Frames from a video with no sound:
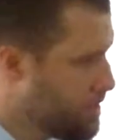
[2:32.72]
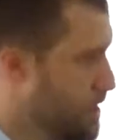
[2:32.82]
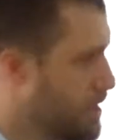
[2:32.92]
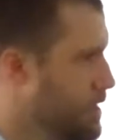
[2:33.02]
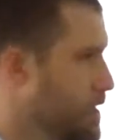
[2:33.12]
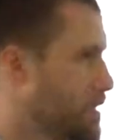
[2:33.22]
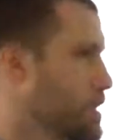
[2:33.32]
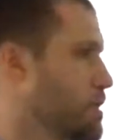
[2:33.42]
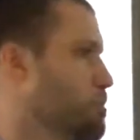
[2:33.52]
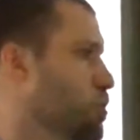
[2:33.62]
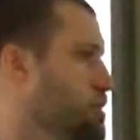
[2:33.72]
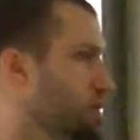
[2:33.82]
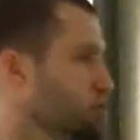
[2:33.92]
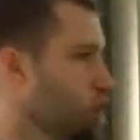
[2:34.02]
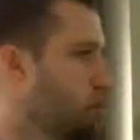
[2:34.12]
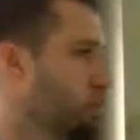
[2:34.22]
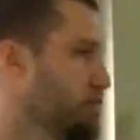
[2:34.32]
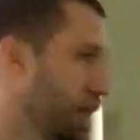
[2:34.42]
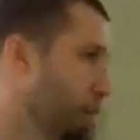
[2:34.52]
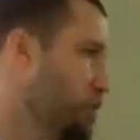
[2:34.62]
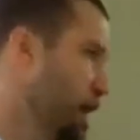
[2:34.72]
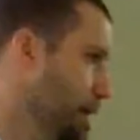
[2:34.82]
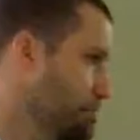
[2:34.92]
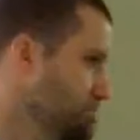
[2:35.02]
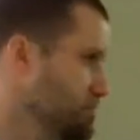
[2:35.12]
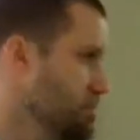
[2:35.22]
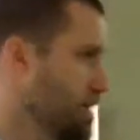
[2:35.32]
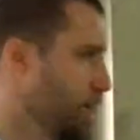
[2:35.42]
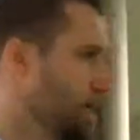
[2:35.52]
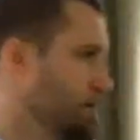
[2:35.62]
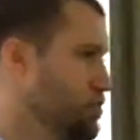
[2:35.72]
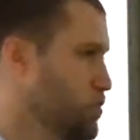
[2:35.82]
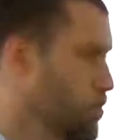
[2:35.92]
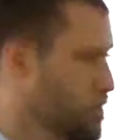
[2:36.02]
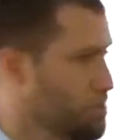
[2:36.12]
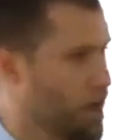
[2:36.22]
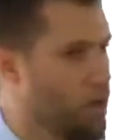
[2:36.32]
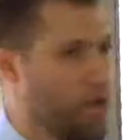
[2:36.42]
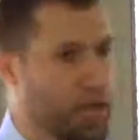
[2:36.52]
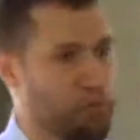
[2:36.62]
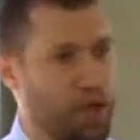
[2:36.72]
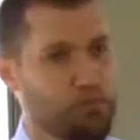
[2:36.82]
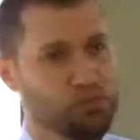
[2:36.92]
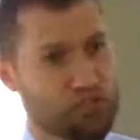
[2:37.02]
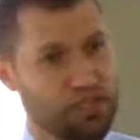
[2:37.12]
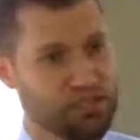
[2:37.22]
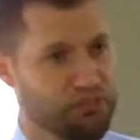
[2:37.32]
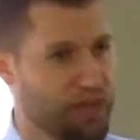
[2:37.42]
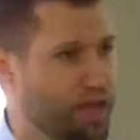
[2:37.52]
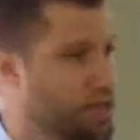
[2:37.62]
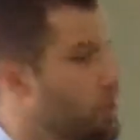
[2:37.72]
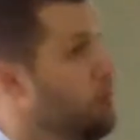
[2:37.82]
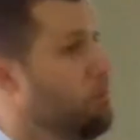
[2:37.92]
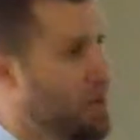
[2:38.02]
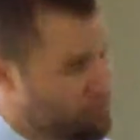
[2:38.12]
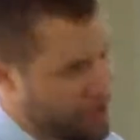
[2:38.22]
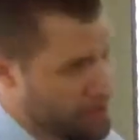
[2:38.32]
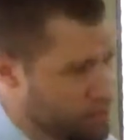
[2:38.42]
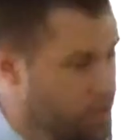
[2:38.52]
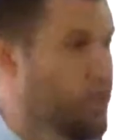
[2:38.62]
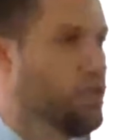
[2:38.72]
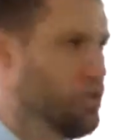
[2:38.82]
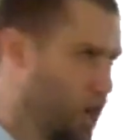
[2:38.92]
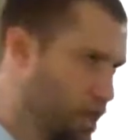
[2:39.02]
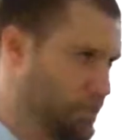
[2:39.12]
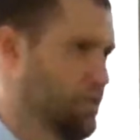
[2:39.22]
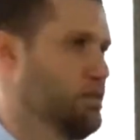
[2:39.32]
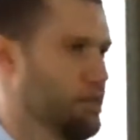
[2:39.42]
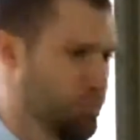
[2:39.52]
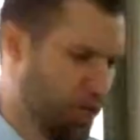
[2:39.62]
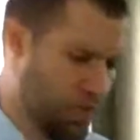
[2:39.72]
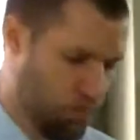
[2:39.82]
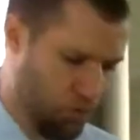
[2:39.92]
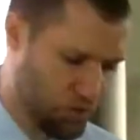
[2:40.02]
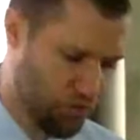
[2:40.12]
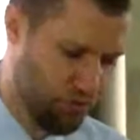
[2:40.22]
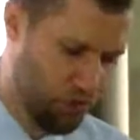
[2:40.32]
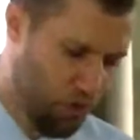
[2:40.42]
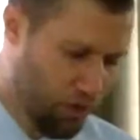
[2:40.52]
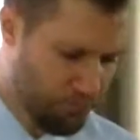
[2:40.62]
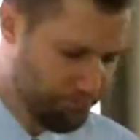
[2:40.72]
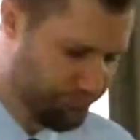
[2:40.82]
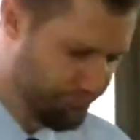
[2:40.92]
Then he brought the example of Abraham and showed them how Abraham was justified by faith, not by the works of the law.